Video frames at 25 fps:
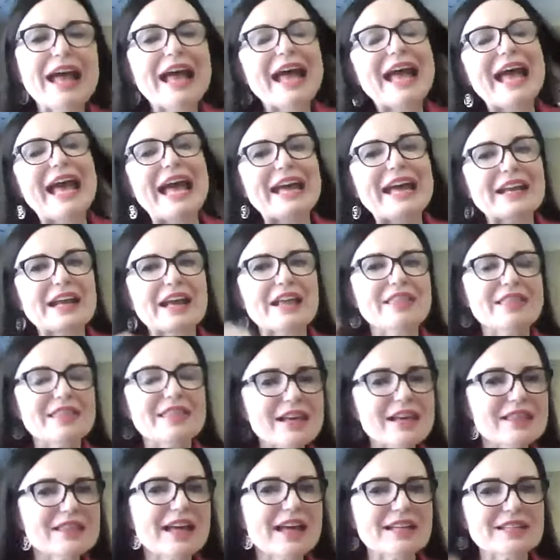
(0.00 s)
And I
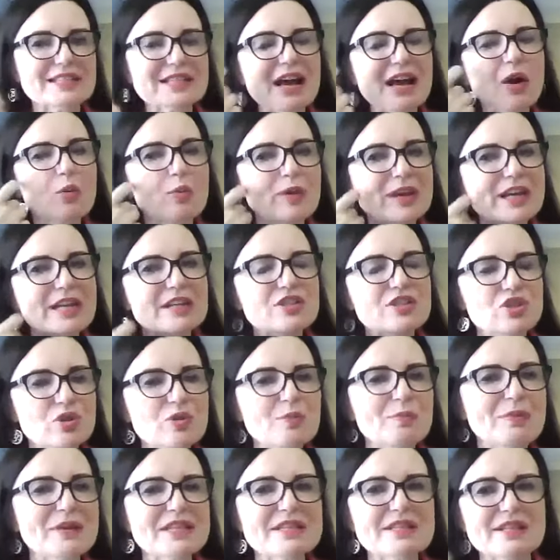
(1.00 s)
think that's how we can do
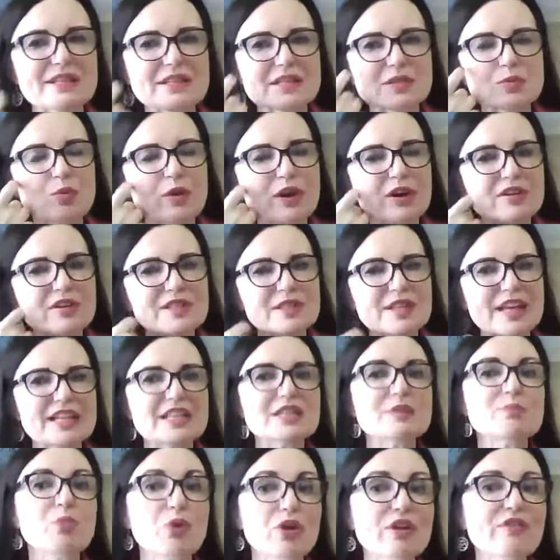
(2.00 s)
business, where
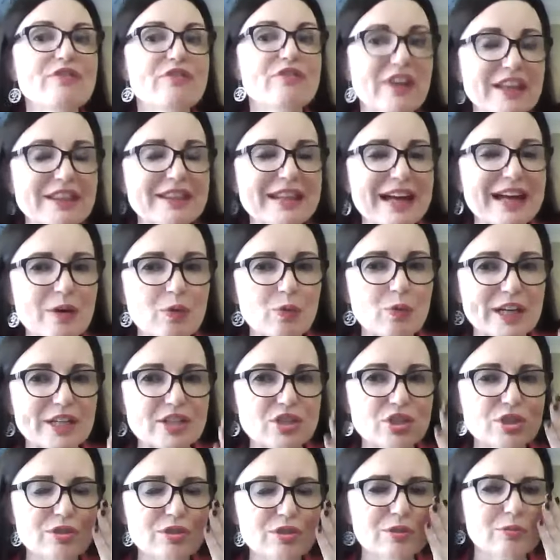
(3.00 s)
it's more fun that way
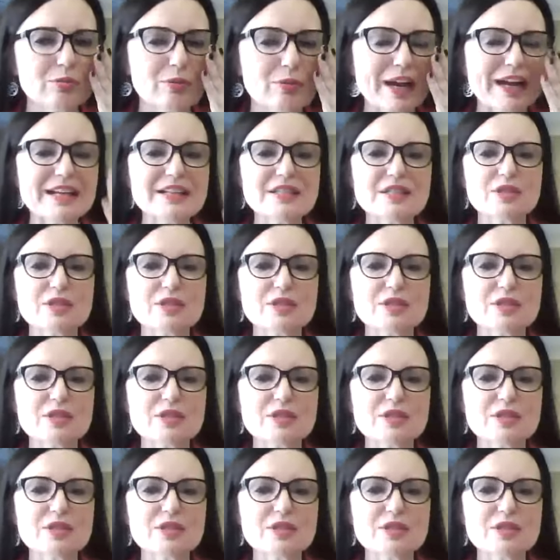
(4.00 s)
too, right?